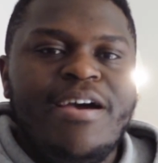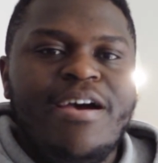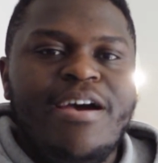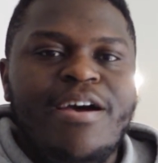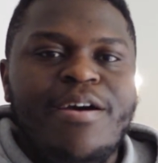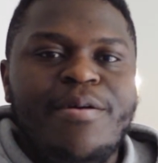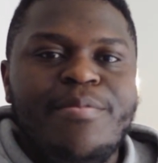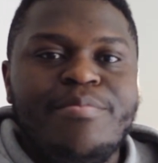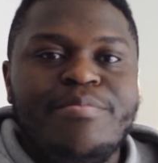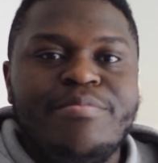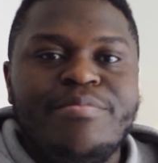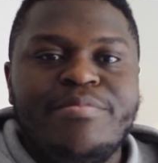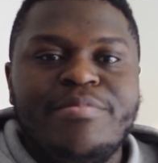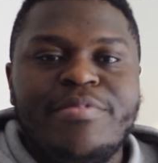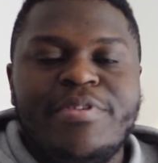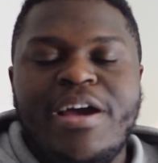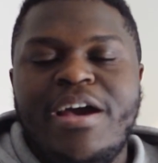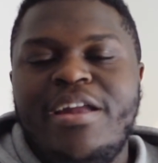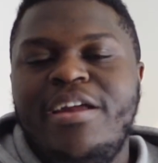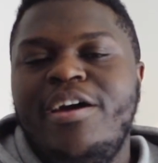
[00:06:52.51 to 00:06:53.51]
kind
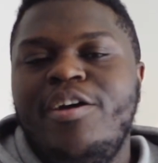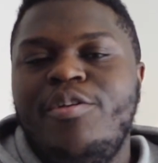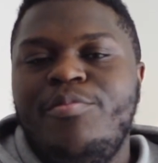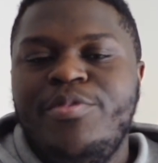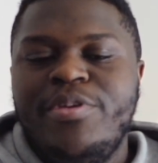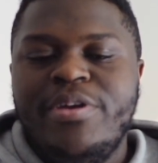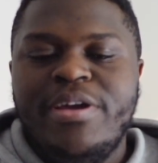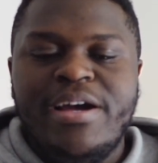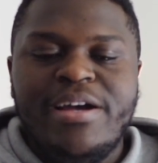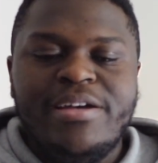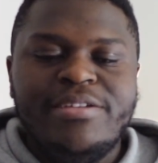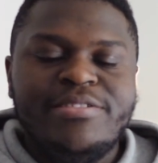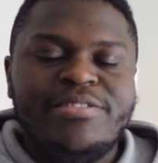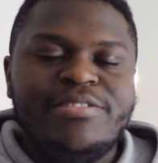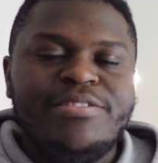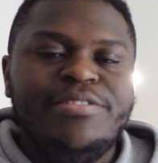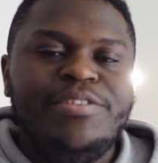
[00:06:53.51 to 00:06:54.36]
of help you guys,